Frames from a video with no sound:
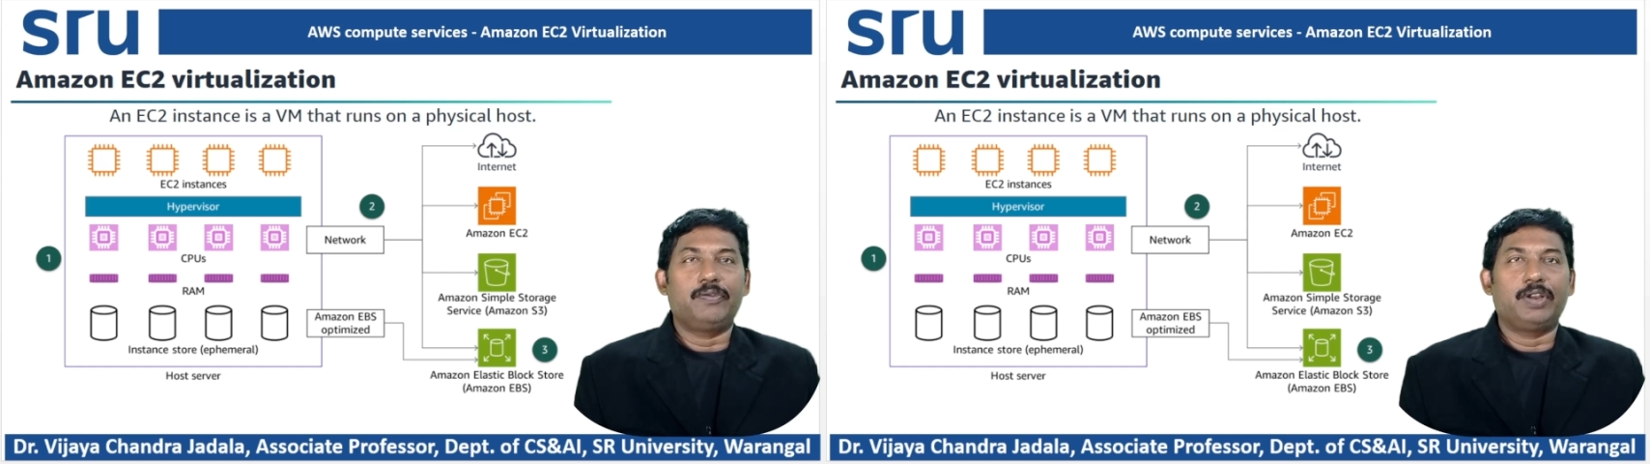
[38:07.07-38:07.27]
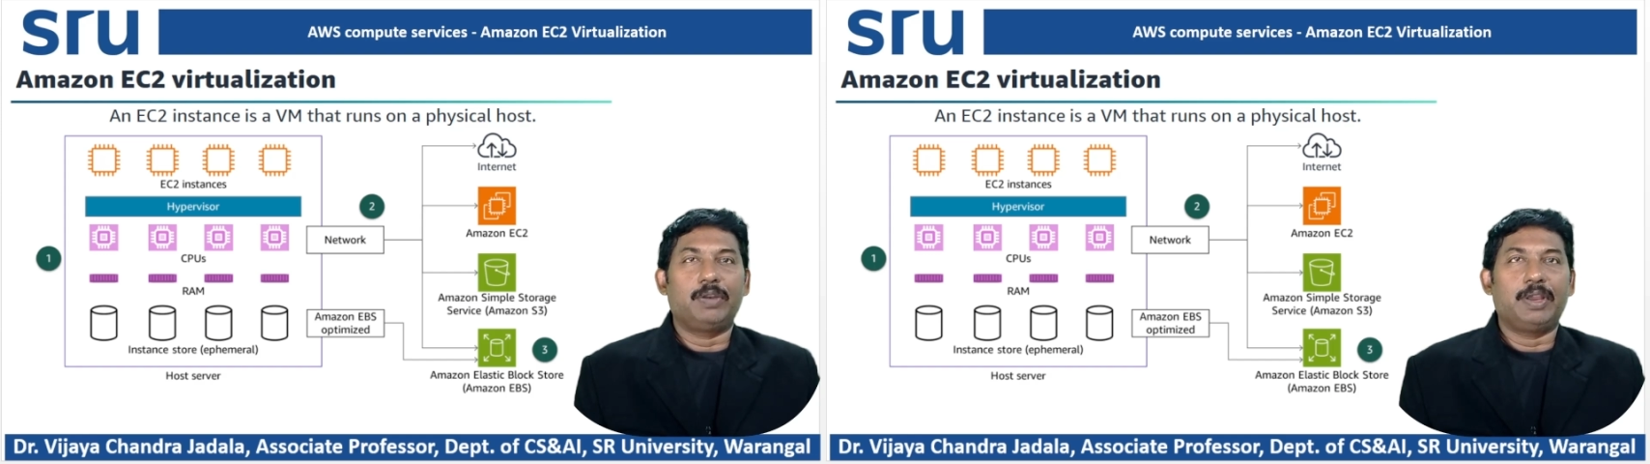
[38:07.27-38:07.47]

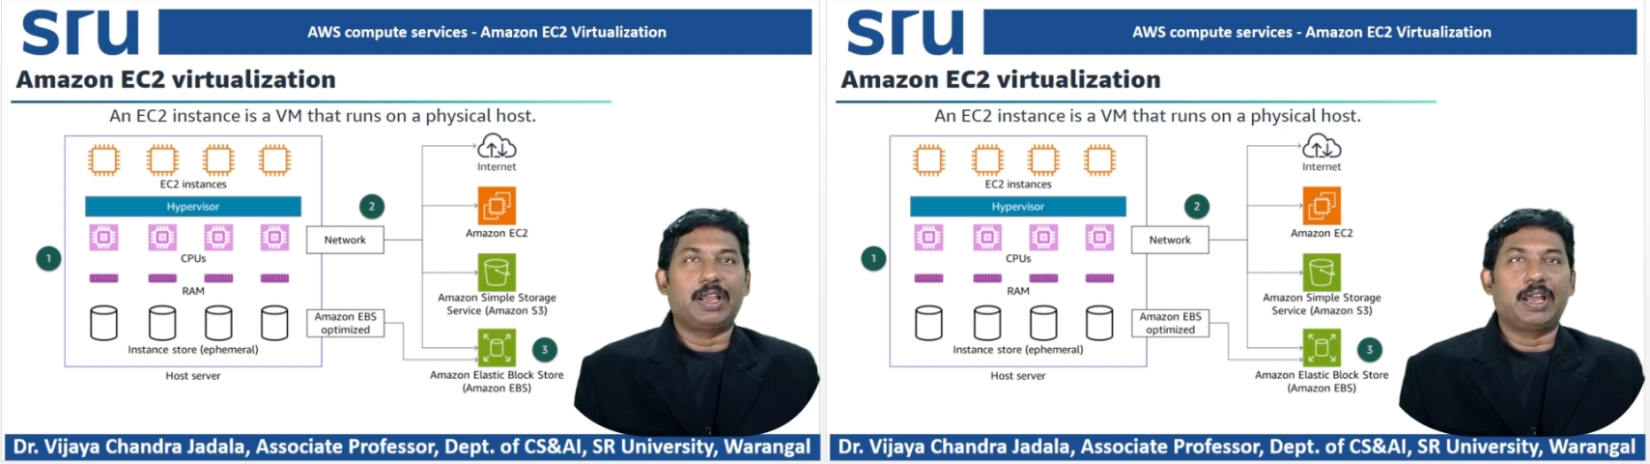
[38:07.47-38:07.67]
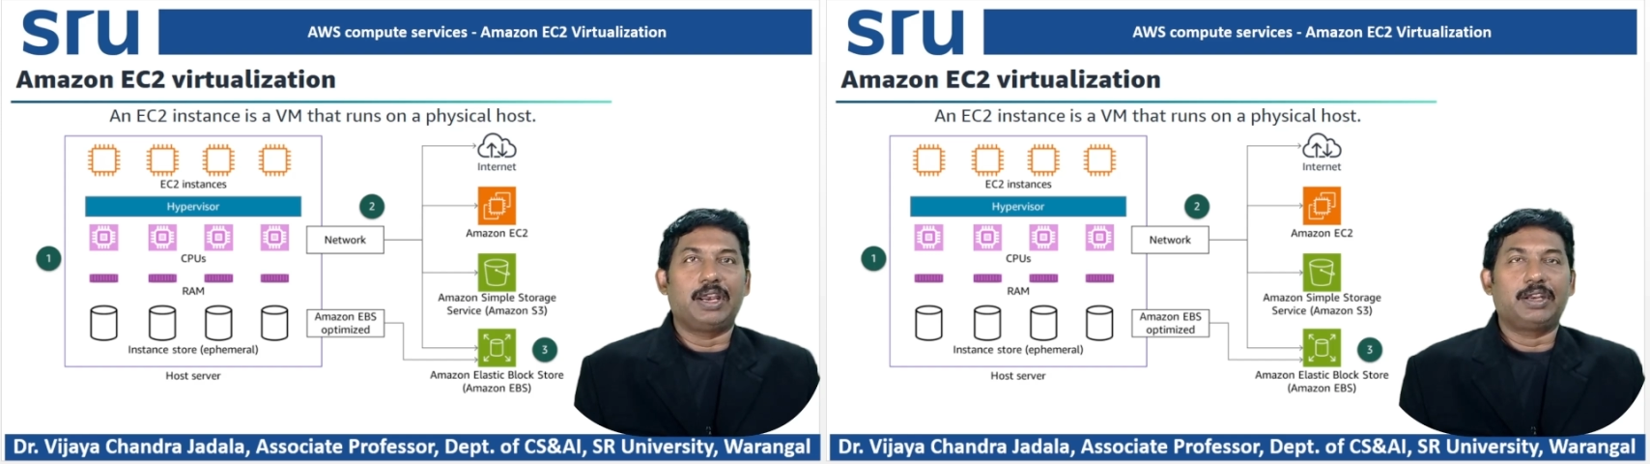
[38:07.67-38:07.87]
will be
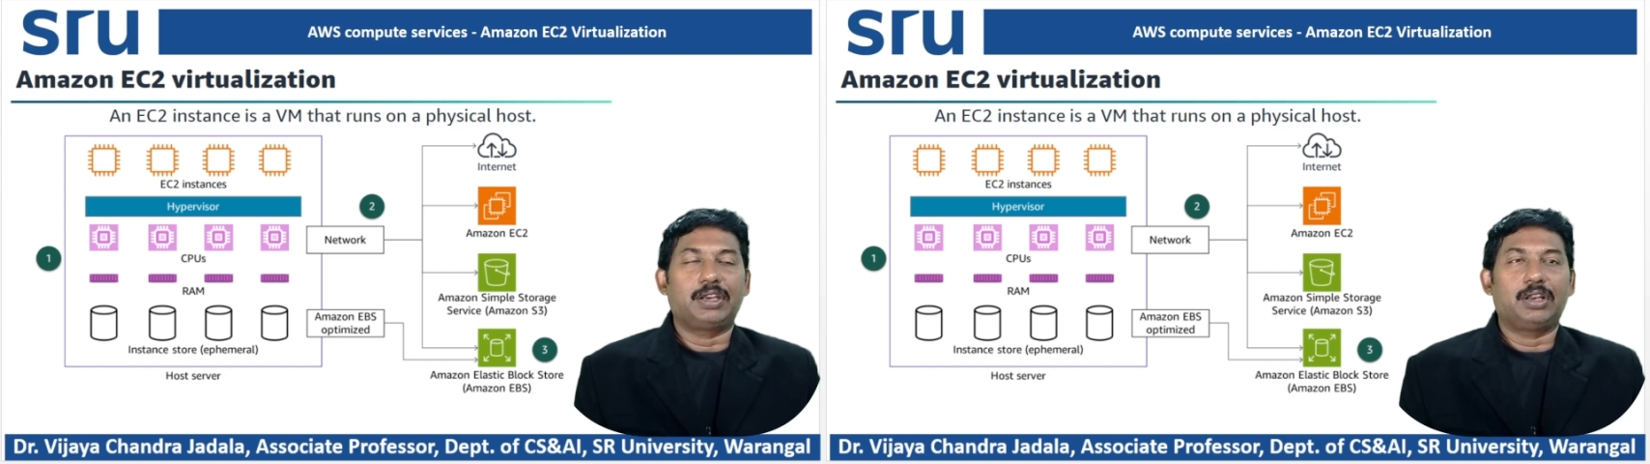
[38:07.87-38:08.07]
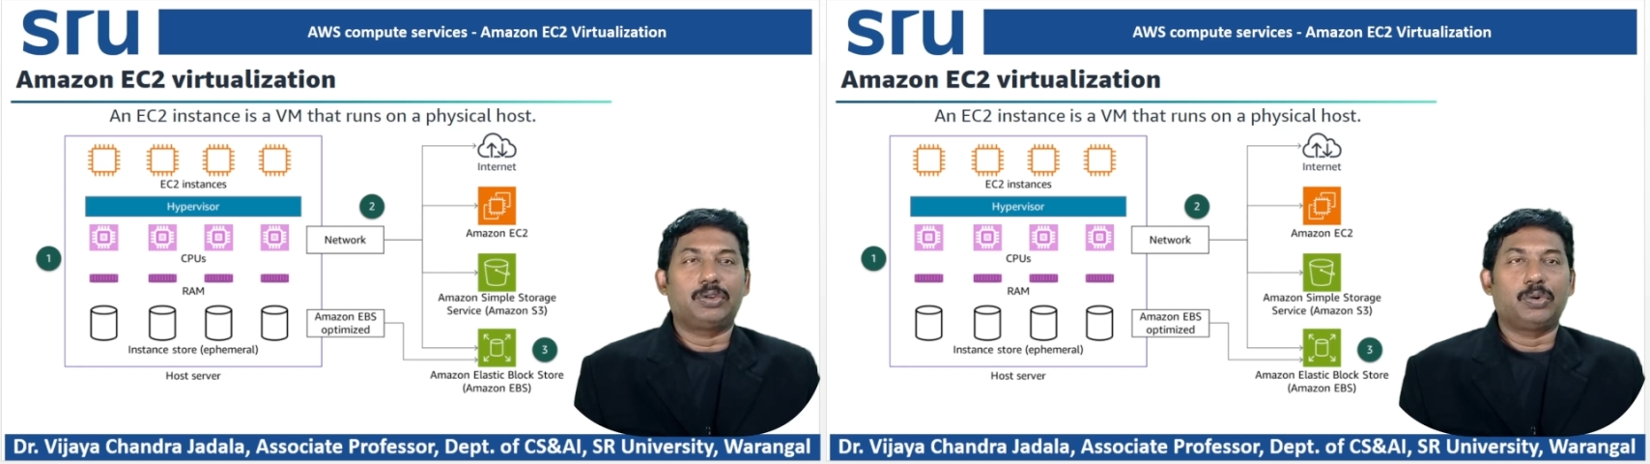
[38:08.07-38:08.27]

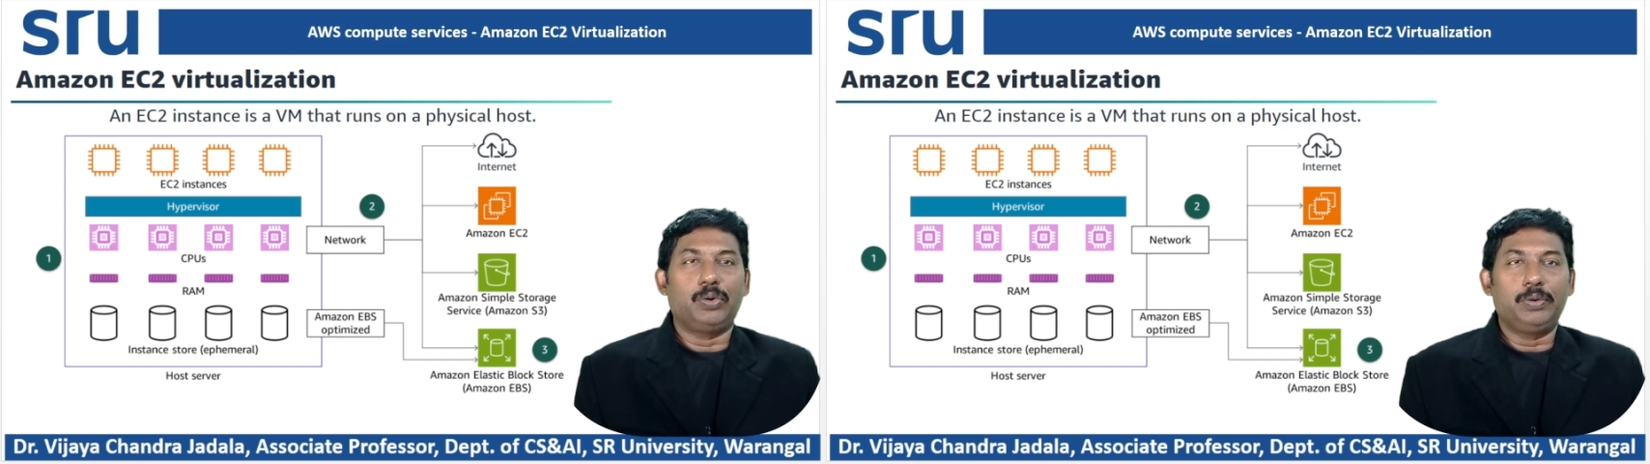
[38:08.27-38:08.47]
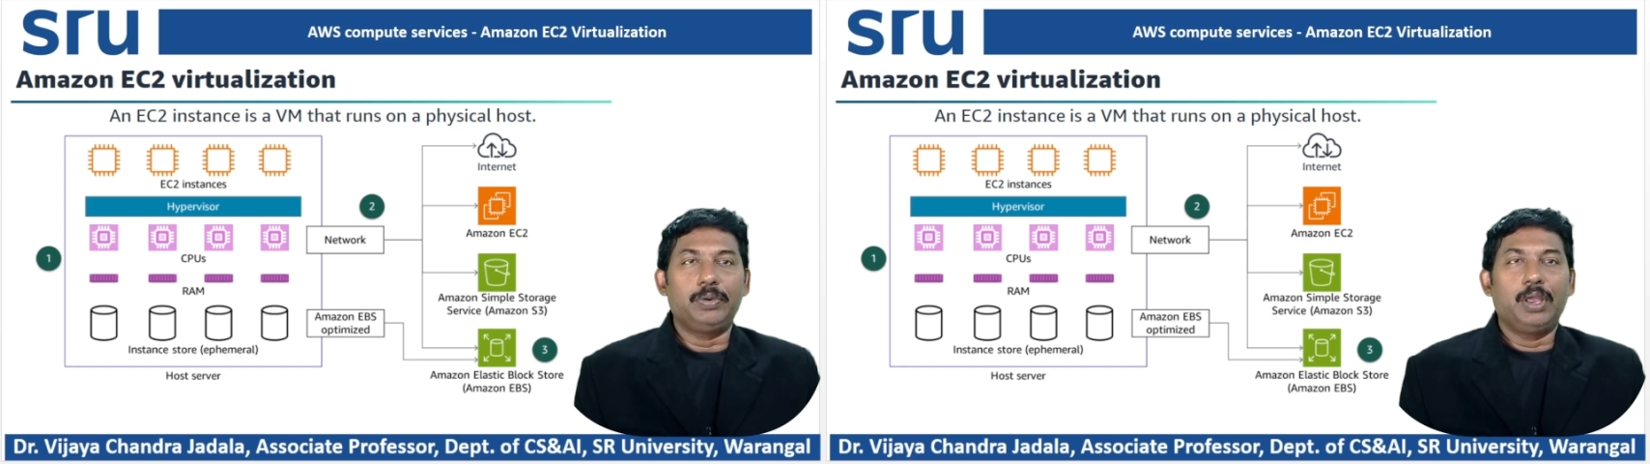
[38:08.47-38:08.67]
connected
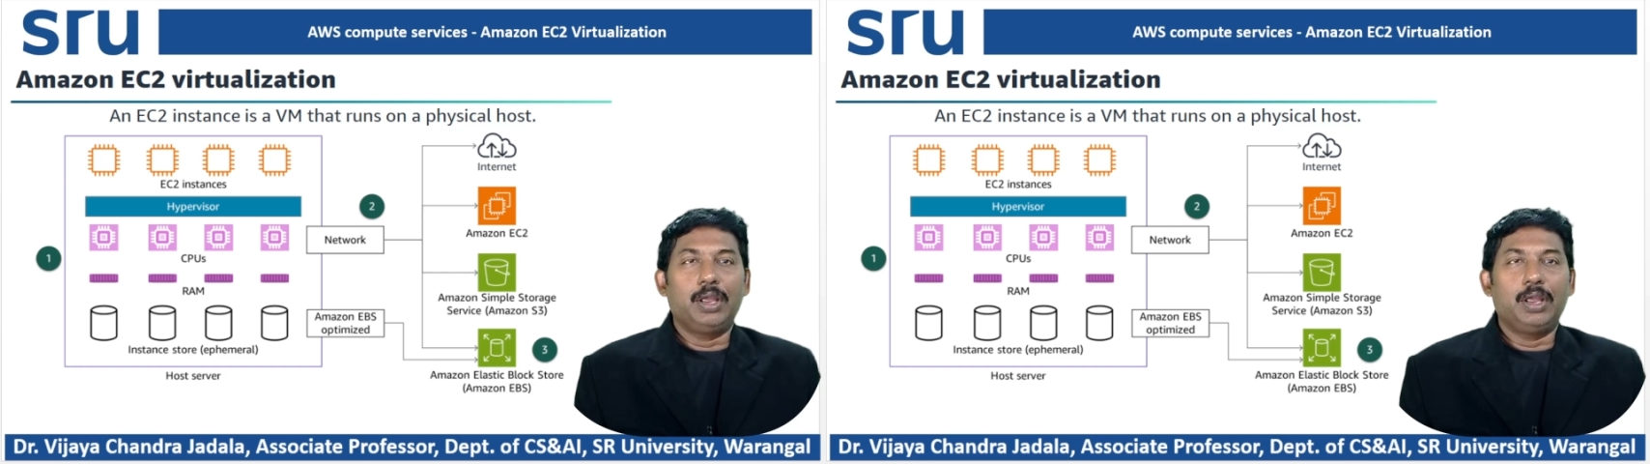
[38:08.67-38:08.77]
through